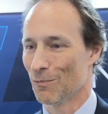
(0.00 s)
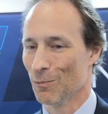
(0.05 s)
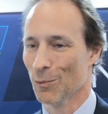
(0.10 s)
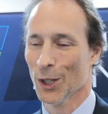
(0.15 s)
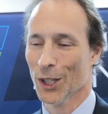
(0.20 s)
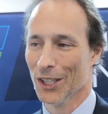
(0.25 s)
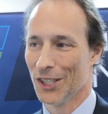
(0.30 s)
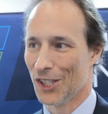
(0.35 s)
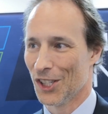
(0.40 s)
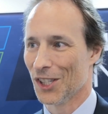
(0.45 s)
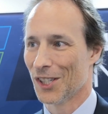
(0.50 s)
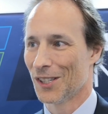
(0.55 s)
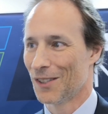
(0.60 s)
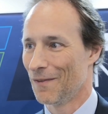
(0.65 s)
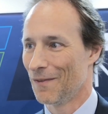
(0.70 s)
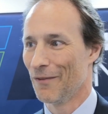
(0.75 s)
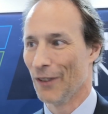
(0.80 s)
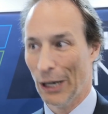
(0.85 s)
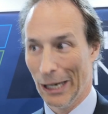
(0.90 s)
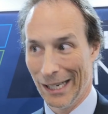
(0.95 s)
really just
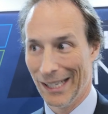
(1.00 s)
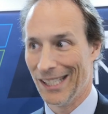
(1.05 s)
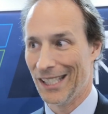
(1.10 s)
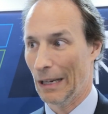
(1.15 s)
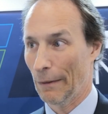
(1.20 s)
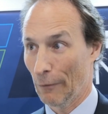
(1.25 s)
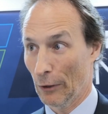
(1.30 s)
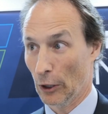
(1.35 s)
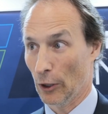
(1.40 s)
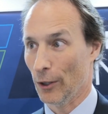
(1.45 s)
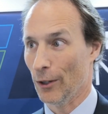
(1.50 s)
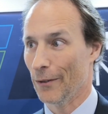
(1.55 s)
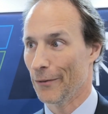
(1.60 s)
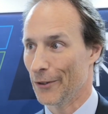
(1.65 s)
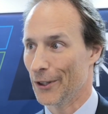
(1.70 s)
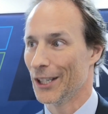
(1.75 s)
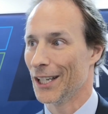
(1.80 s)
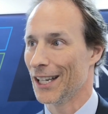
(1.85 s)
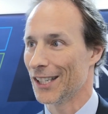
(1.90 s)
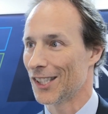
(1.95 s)
very difficult
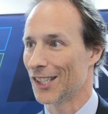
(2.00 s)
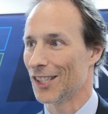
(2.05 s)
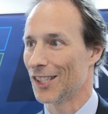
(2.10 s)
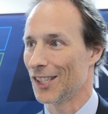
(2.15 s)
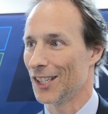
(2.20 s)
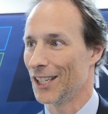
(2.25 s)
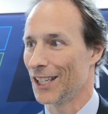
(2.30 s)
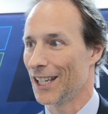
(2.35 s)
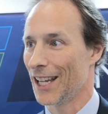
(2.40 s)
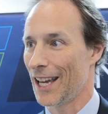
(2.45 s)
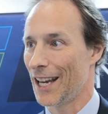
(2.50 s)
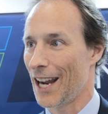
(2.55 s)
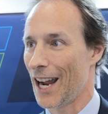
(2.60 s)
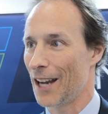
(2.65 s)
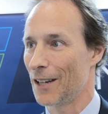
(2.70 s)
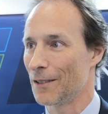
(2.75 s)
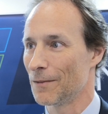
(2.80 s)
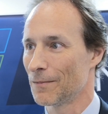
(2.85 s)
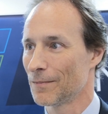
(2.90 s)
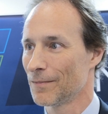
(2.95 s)
for the SEC to get at.